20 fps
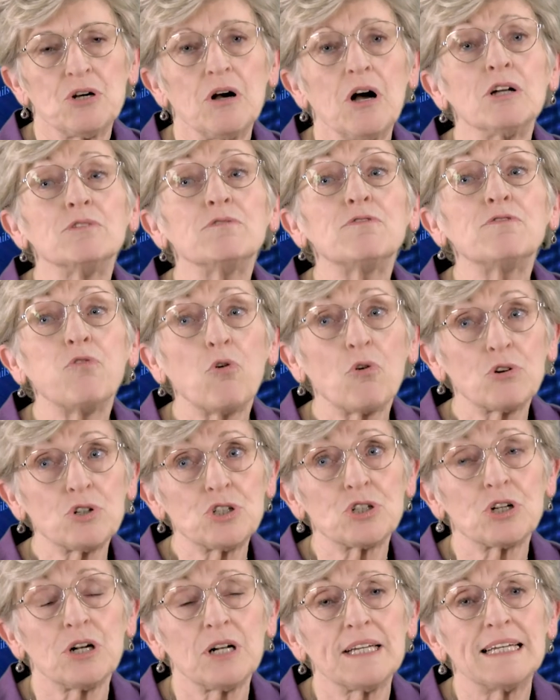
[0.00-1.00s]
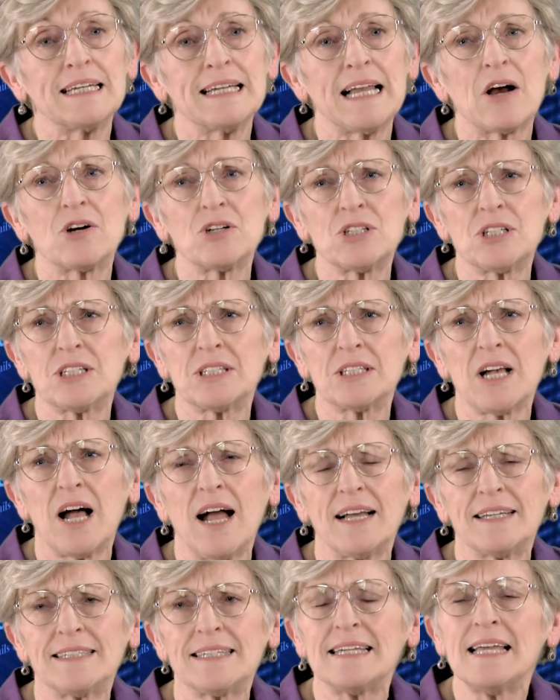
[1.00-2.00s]
Mm-hmm. Unfortunately, in our
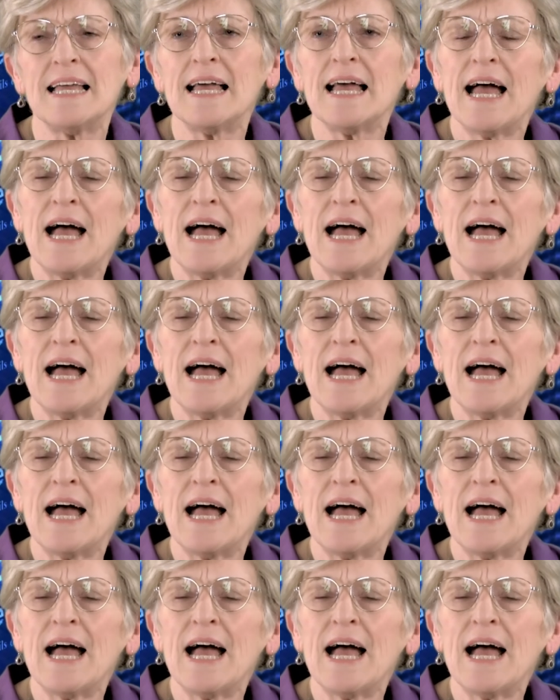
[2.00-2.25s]
society,